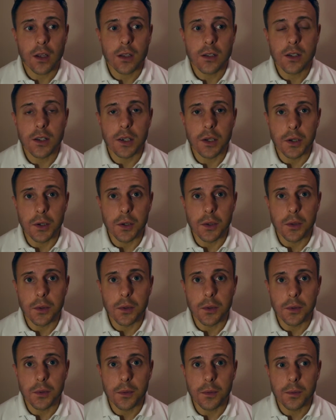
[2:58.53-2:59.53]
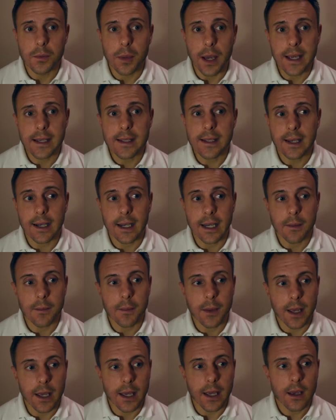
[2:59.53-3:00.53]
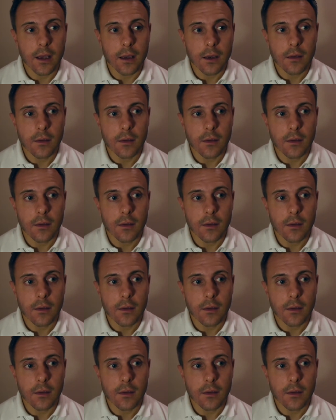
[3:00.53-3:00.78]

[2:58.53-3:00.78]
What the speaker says: to basically be